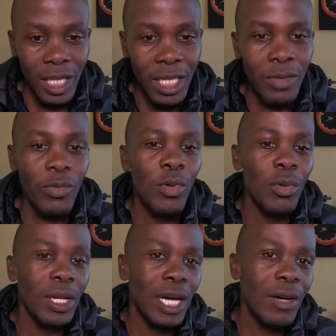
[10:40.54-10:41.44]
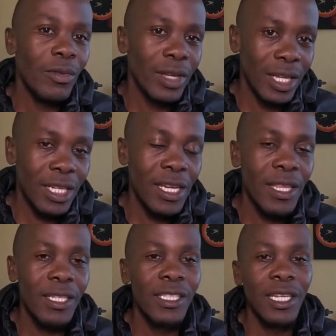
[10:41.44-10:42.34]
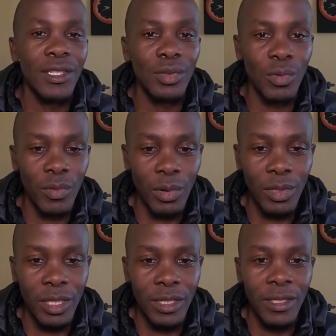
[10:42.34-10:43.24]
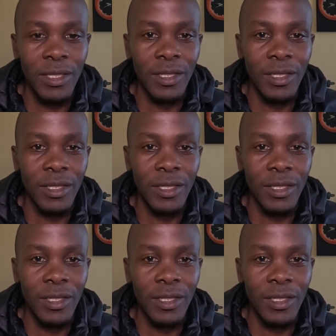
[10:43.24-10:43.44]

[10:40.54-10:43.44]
if we will have any other chance to vote,